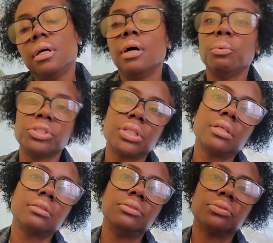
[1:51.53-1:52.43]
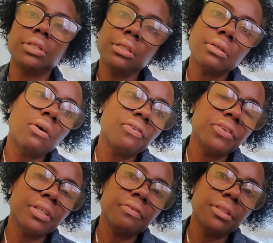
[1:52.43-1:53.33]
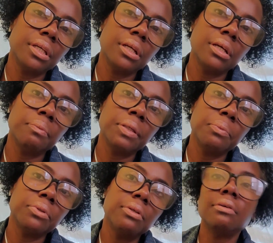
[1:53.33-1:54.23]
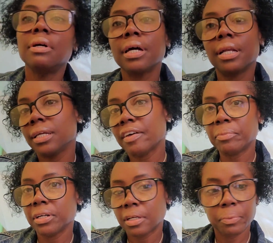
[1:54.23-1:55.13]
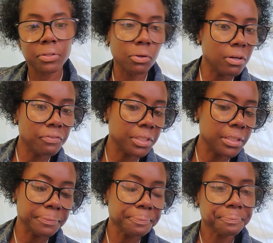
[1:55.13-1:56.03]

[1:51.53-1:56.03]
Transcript: I wish I could drink coffee every day like people, oh, I got to get my cup of coffee.